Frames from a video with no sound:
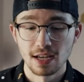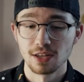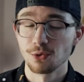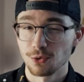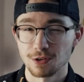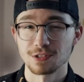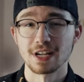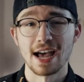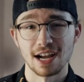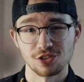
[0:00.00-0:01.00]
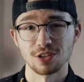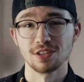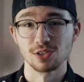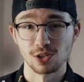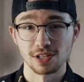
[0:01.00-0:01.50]
in order to actually
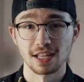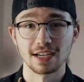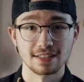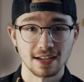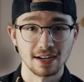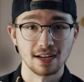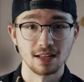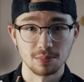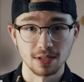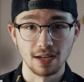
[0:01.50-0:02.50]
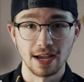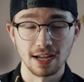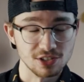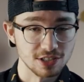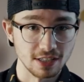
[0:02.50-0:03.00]
look like
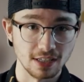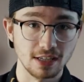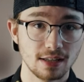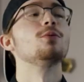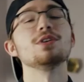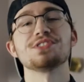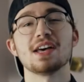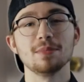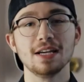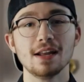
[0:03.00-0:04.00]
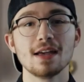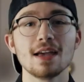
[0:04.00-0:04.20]
1080p HD. What does that mean?